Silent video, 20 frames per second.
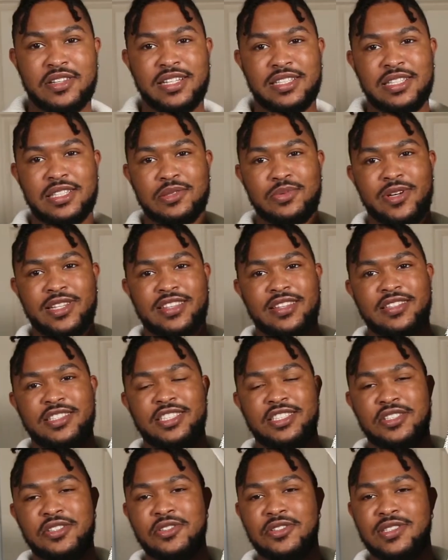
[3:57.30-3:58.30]
this is what the
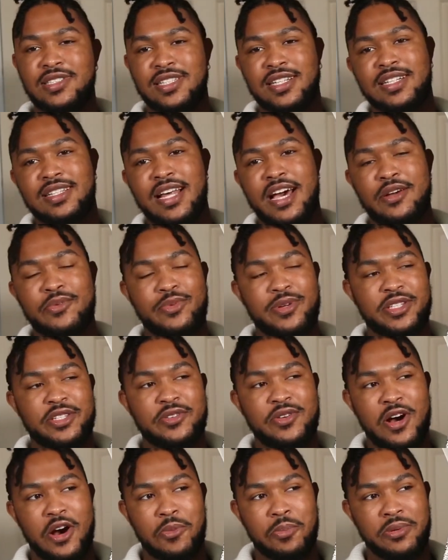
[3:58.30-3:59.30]
shoes look like when
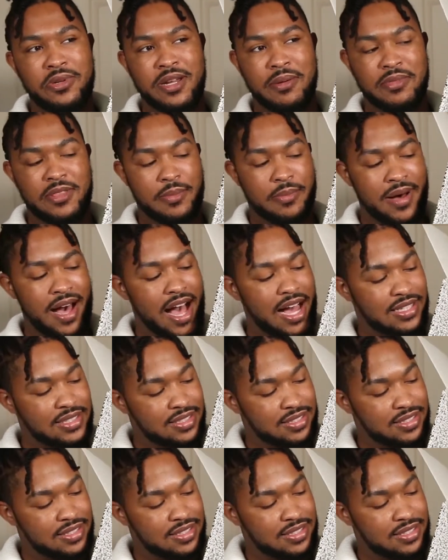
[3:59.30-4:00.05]
you open up the box.